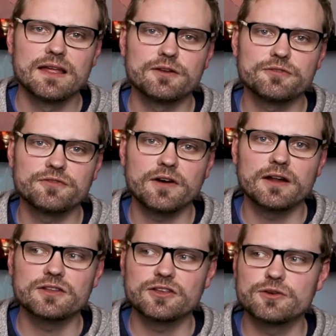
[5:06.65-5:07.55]
They're
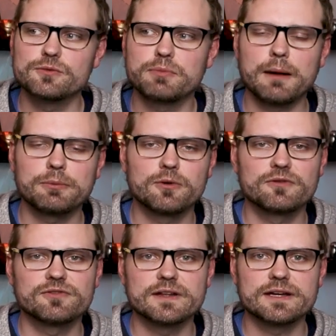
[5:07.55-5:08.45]
fun, cute
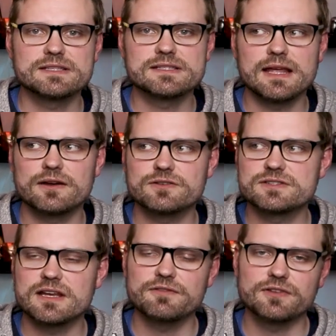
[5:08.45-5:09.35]
popcorn flicks that are
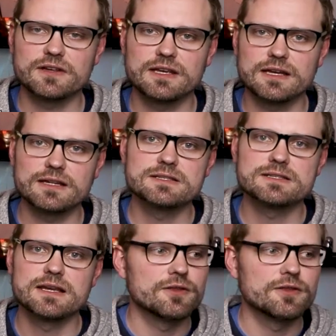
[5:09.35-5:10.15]
safe for kids.